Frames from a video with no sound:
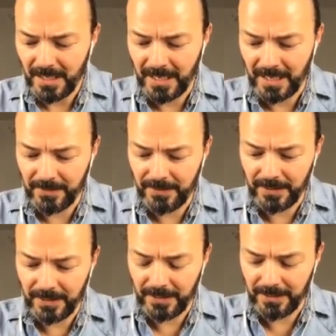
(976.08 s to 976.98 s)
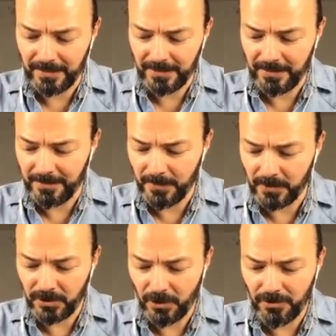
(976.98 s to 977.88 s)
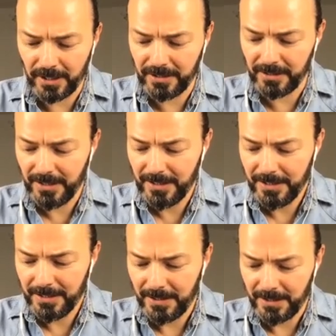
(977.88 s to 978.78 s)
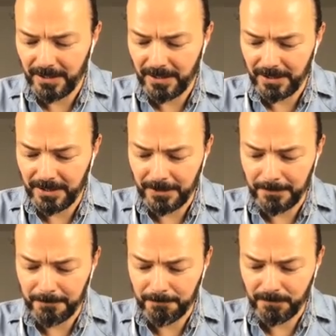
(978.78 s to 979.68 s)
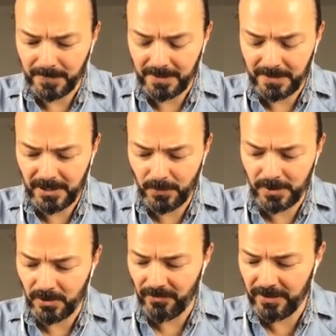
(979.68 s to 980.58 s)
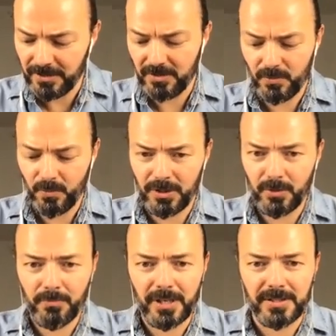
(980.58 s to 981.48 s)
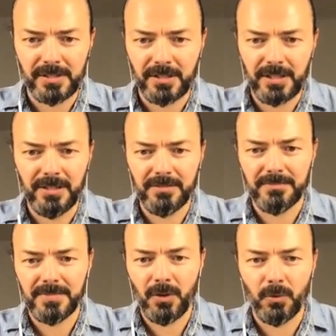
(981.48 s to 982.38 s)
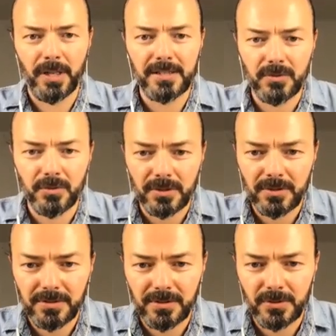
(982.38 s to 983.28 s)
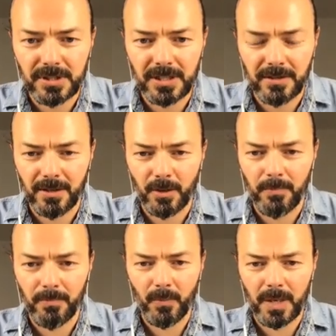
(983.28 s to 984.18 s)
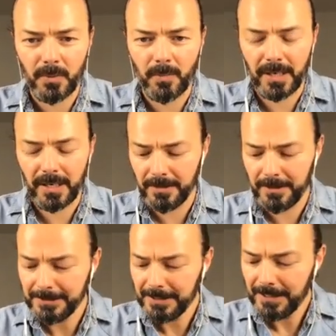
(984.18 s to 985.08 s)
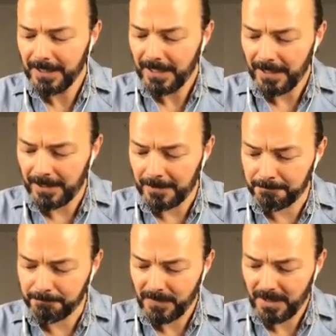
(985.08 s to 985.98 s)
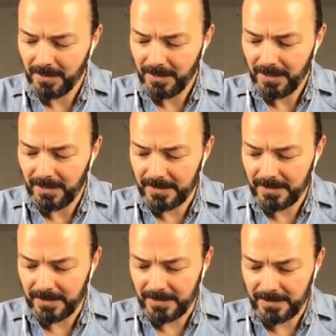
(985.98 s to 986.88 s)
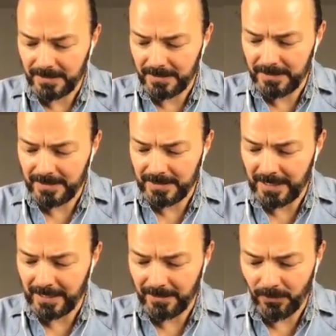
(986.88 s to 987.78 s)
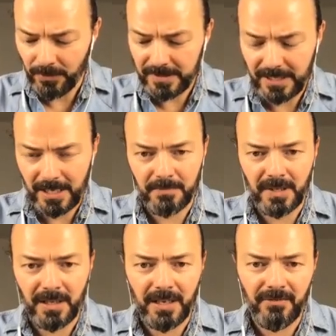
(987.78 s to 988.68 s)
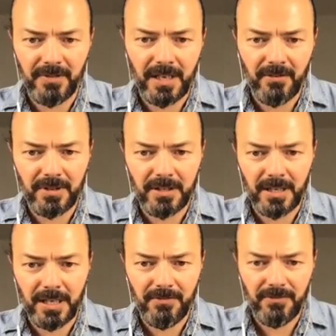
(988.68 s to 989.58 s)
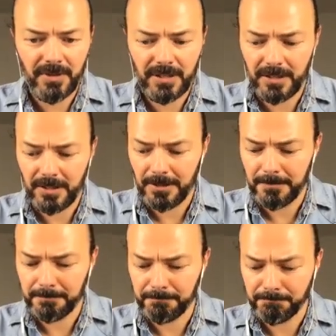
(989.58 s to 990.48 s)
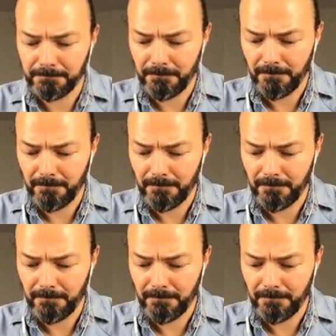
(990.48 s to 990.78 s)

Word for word: And the, the motoric um, sequence of this when you press a key, oh, that's good. You see it now way more better. Um, is is it's like all the same. Every every every um,